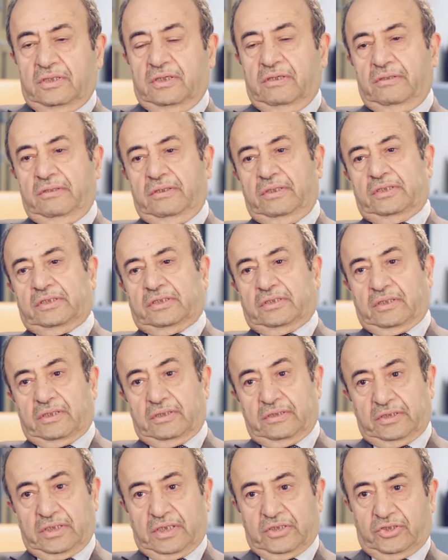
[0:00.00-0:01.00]
and these
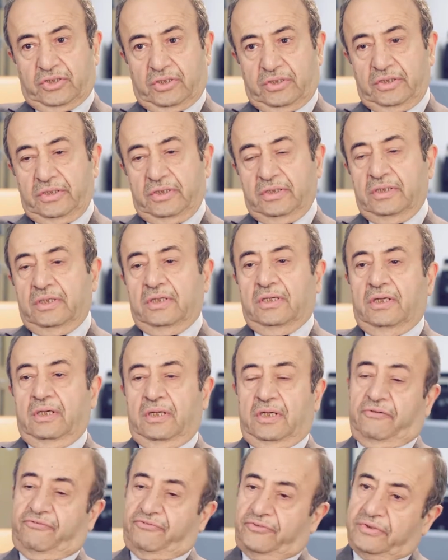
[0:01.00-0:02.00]
currents actually
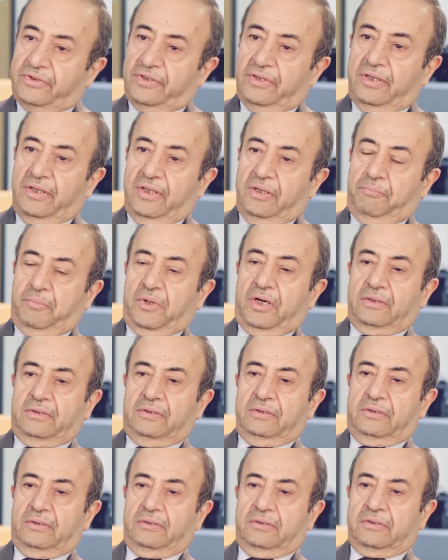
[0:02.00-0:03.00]
lift the
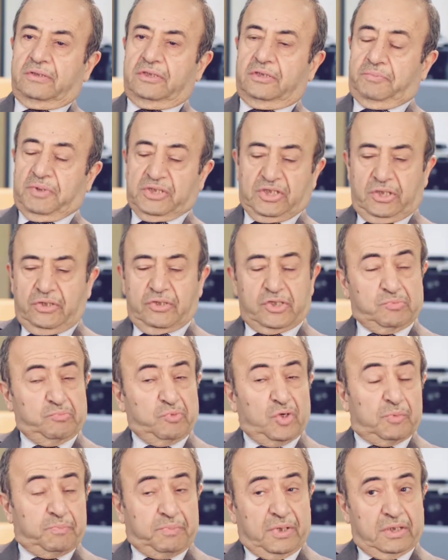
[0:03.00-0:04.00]
particles, especially the
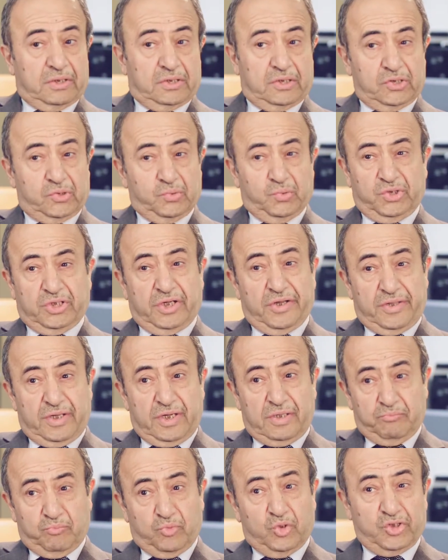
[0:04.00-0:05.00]
small particles, which are
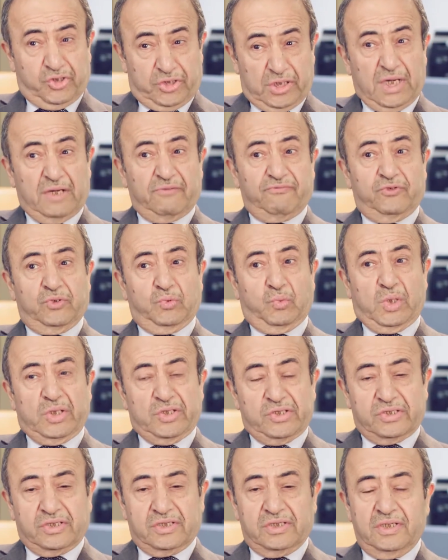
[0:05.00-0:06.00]
the most harmful
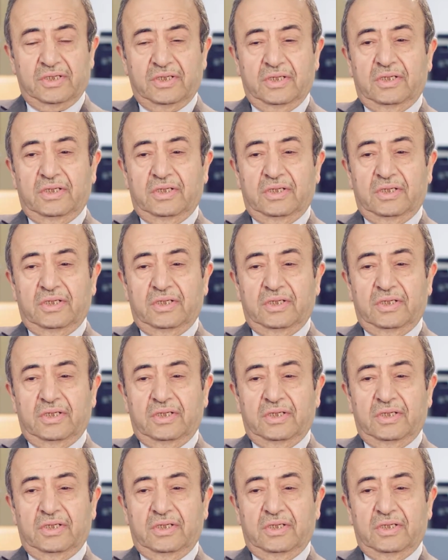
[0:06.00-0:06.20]
ones,